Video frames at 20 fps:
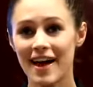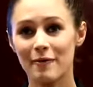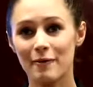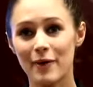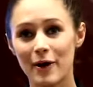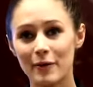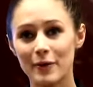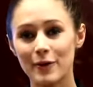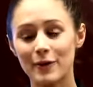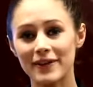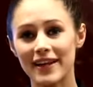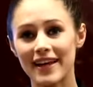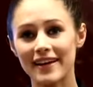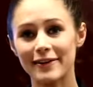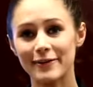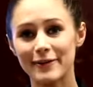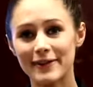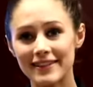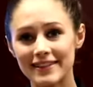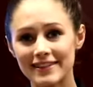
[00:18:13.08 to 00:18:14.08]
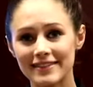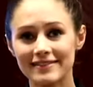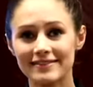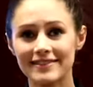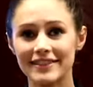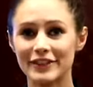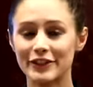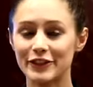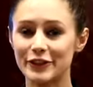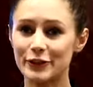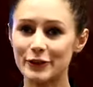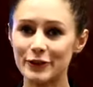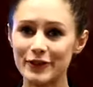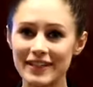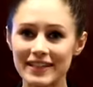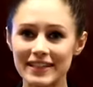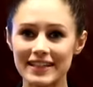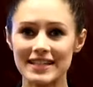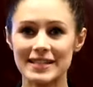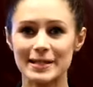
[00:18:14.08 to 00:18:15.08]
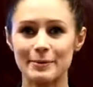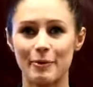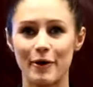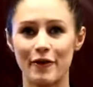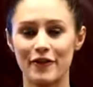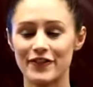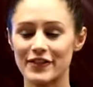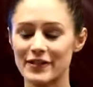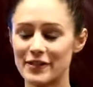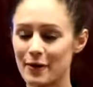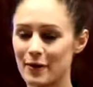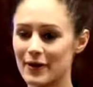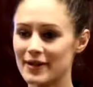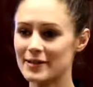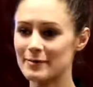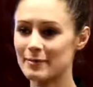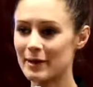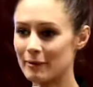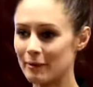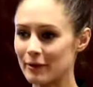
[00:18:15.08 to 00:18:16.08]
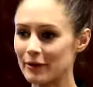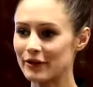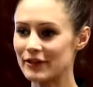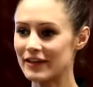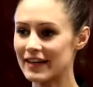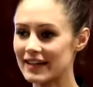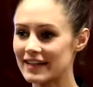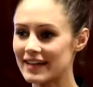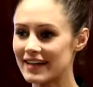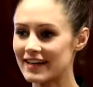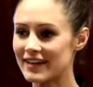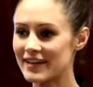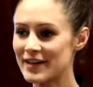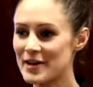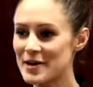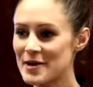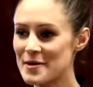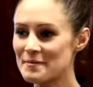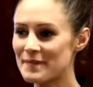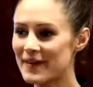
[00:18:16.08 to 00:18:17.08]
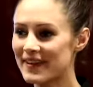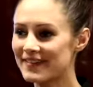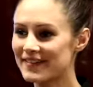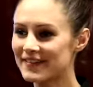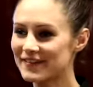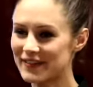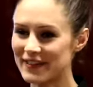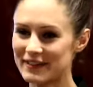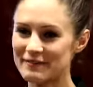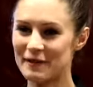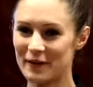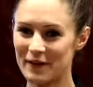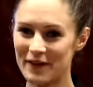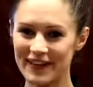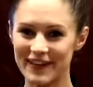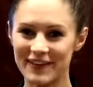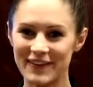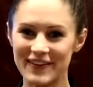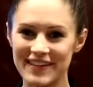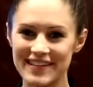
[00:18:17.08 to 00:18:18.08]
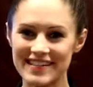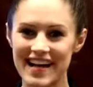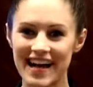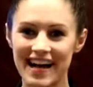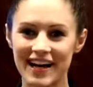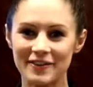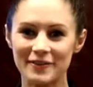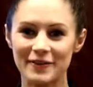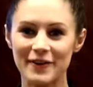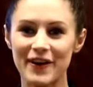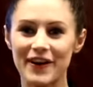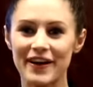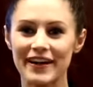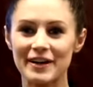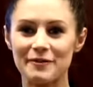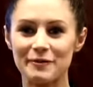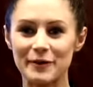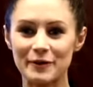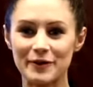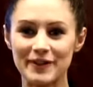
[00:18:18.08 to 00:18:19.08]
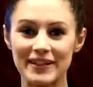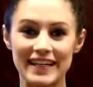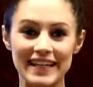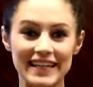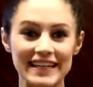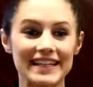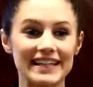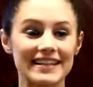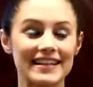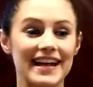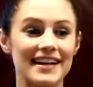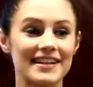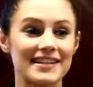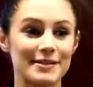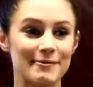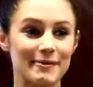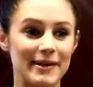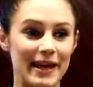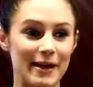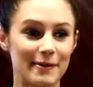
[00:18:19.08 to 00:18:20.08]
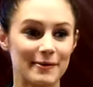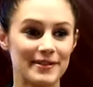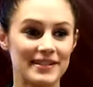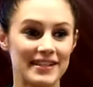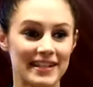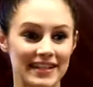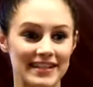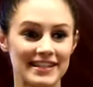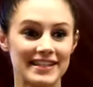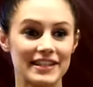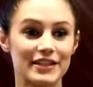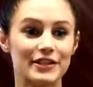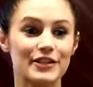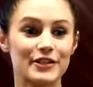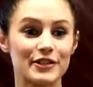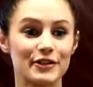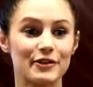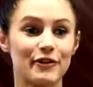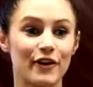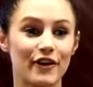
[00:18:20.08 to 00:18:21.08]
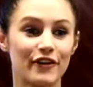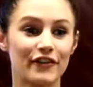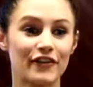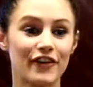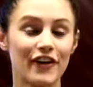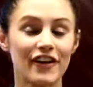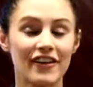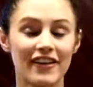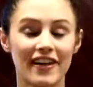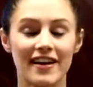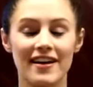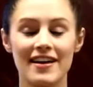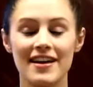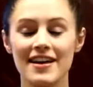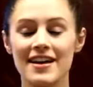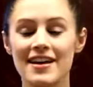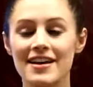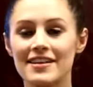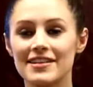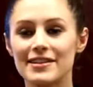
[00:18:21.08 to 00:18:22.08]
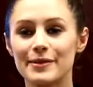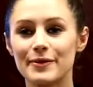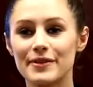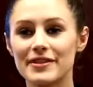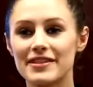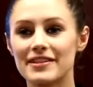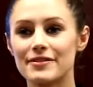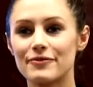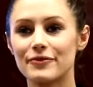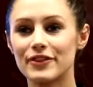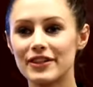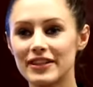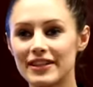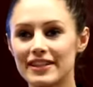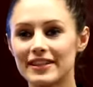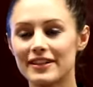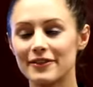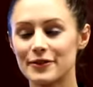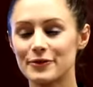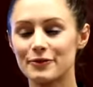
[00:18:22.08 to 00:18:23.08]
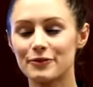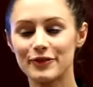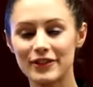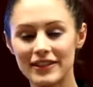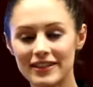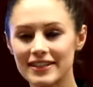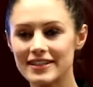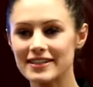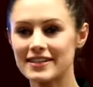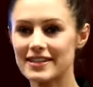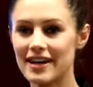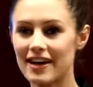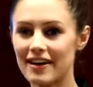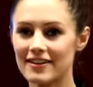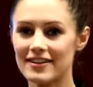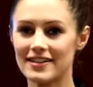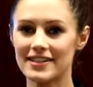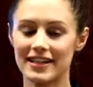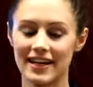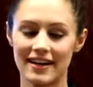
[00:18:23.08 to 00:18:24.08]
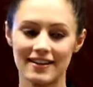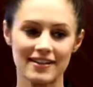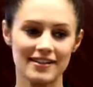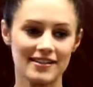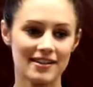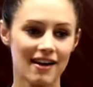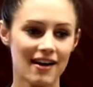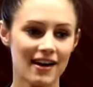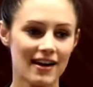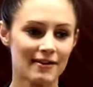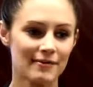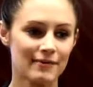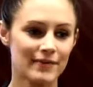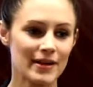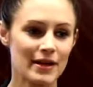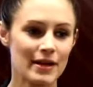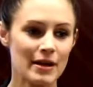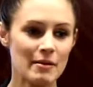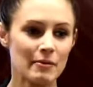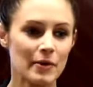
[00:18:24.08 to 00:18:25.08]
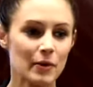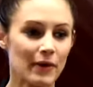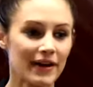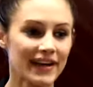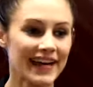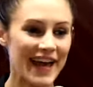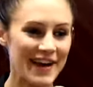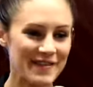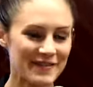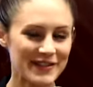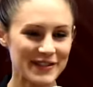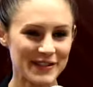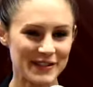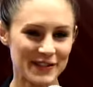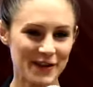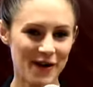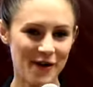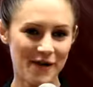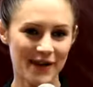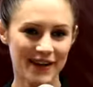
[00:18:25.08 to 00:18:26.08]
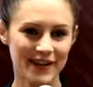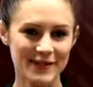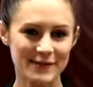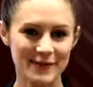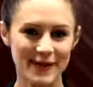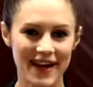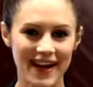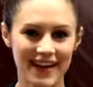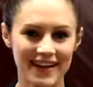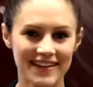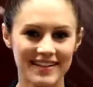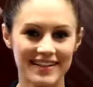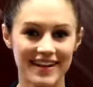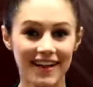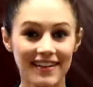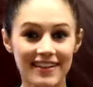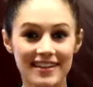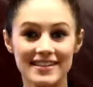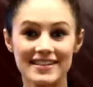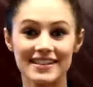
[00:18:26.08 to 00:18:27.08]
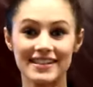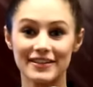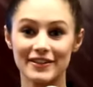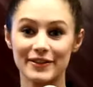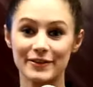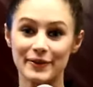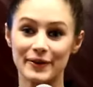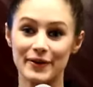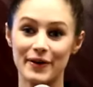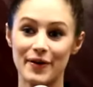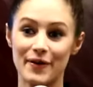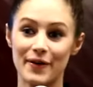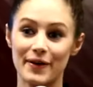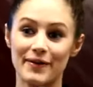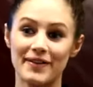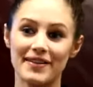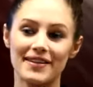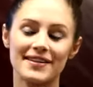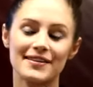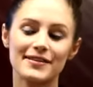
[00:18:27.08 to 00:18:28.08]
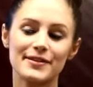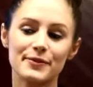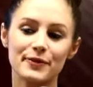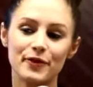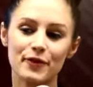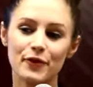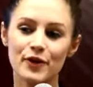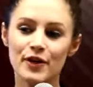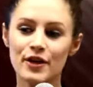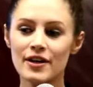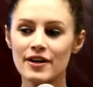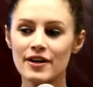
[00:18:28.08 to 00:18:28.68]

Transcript: And while we were like, well, you know, good, at least the profit's going to people who need it. But we'd put in all this hard work and we were needing that to be able to continue to grow further. So it was just really, it was really discouraging at the time. But what kept us going is we had another deal that we were going with, and it was for